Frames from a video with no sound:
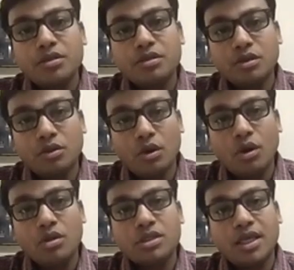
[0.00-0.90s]
the
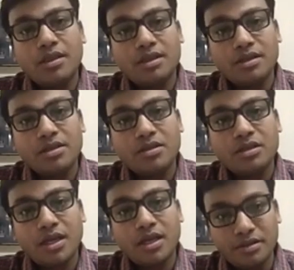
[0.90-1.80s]
cost and the risk
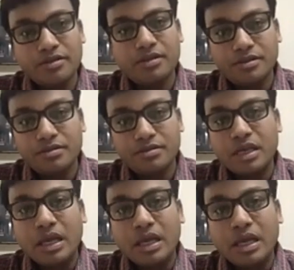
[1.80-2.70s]
and resilience.
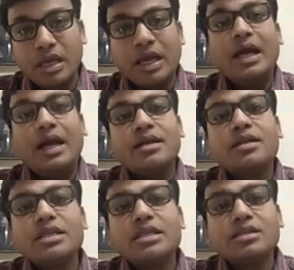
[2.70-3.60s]

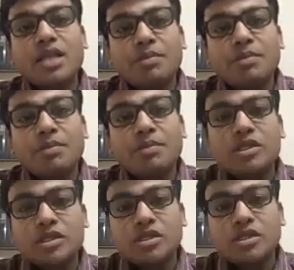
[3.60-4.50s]
And these
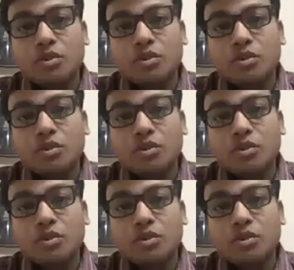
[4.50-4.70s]
dimensions are going to